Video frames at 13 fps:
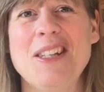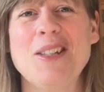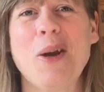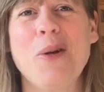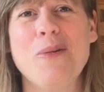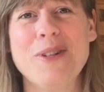
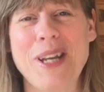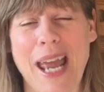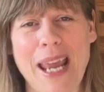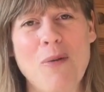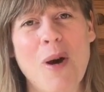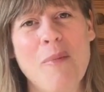so
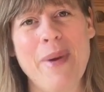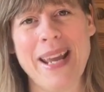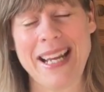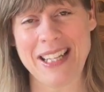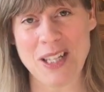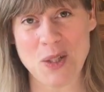day one
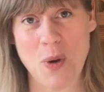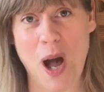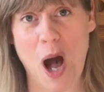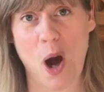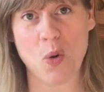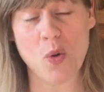making the
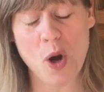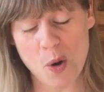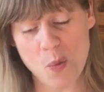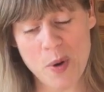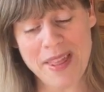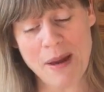toile,
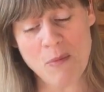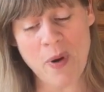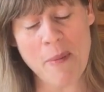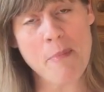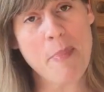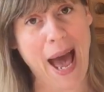we then
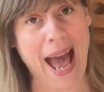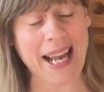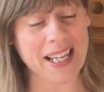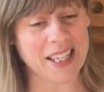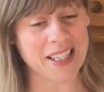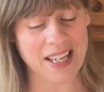went
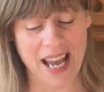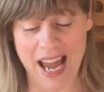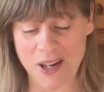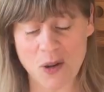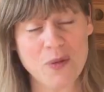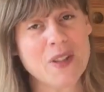back
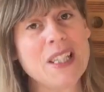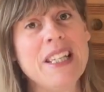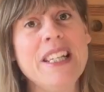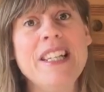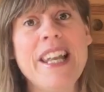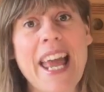and
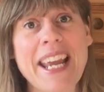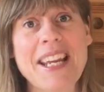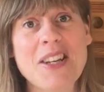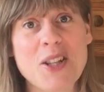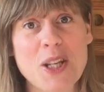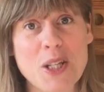obviously
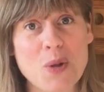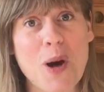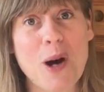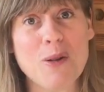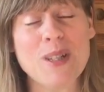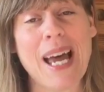laid the
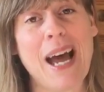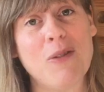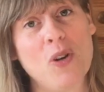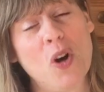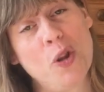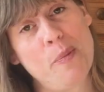toile
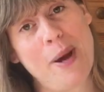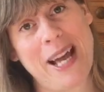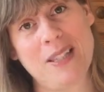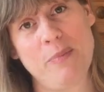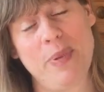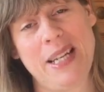down on the
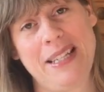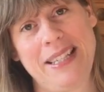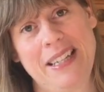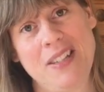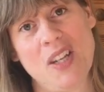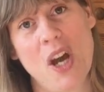pattern
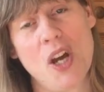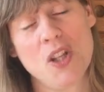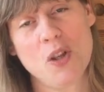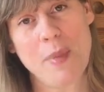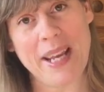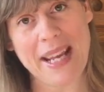pieces
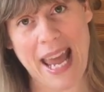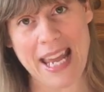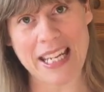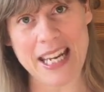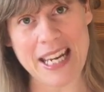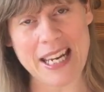to make
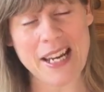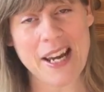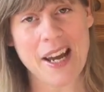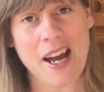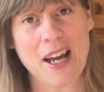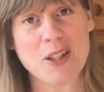any
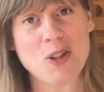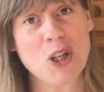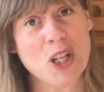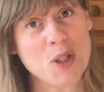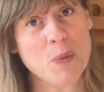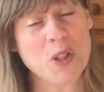
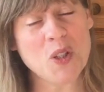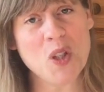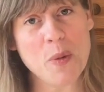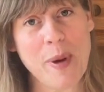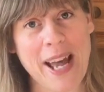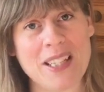adjustments to
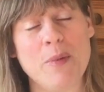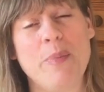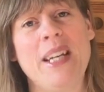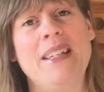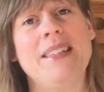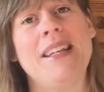the pattern
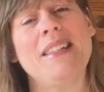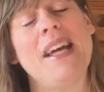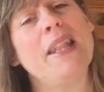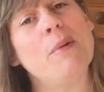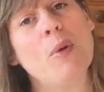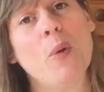pieces.
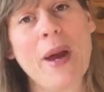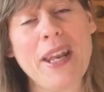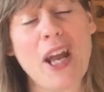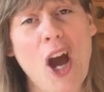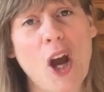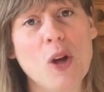And then we
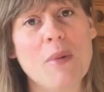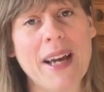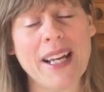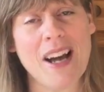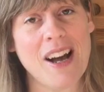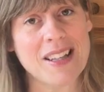went home
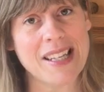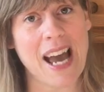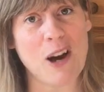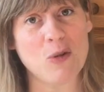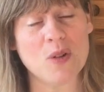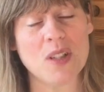and cut
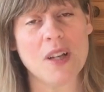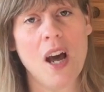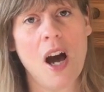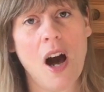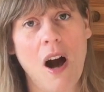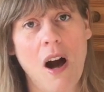out
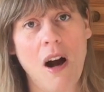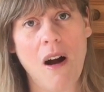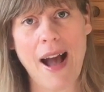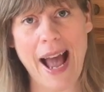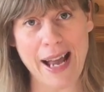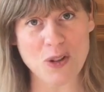
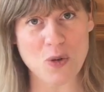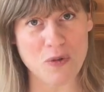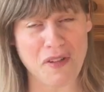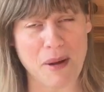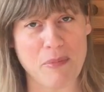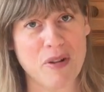our actual
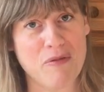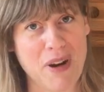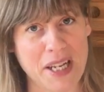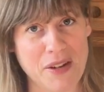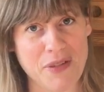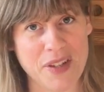fabric
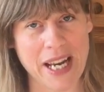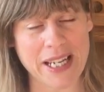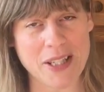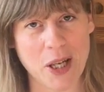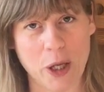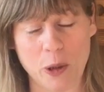ready for day
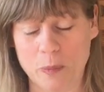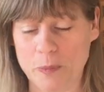two.